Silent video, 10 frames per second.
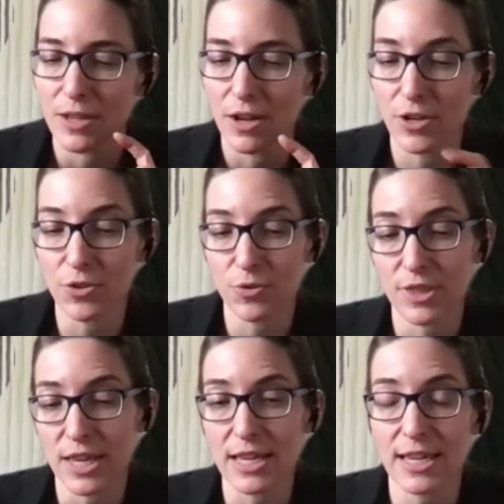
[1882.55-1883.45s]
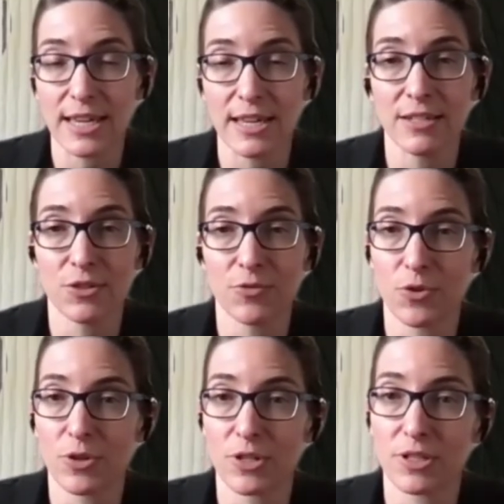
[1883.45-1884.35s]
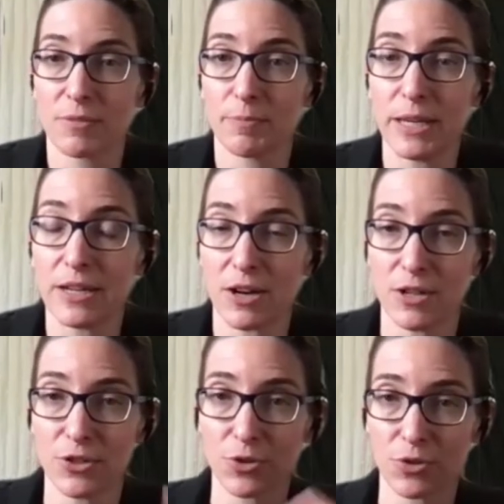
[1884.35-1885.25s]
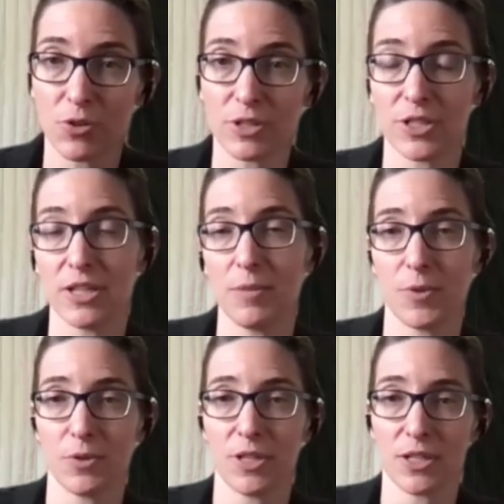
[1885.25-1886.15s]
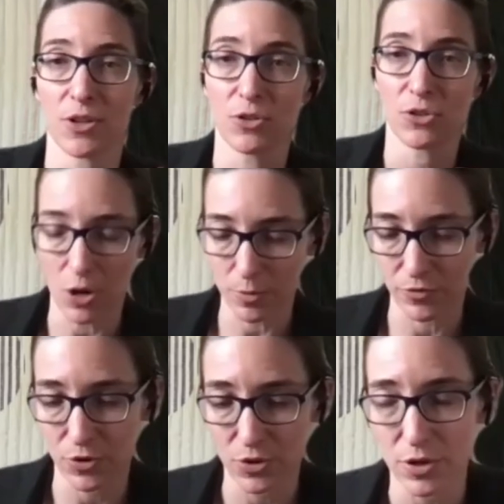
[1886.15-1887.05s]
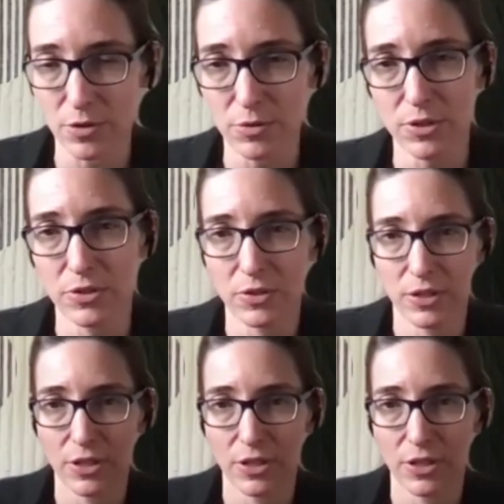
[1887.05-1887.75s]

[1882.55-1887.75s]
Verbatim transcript: Another thing is, of course, because your goal is to keep those ticks on top of your clothes,